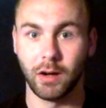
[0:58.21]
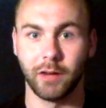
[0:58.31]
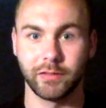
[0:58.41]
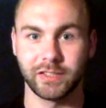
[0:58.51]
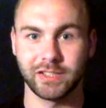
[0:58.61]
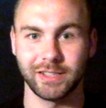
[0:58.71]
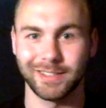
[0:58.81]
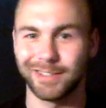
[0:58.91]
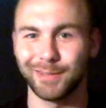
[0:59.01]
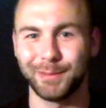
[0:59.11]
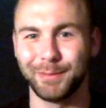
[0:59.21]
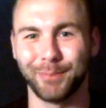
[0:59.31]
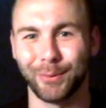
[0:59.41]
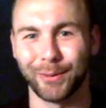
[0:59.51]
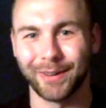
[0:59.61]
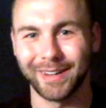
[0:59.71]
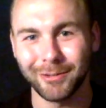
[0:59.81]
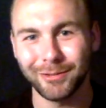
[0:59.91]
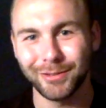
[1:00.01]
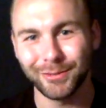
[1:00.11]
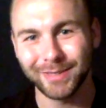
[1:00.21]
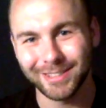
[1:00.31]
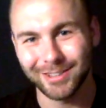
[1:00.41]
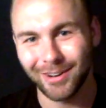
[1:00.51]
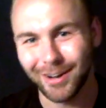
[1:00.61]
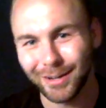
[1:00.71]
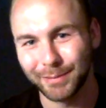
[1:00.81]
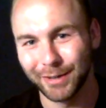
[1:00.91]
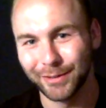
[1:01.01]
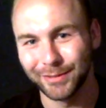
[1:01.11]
Obviously, it's going to be boring. I don't even know what to talk about.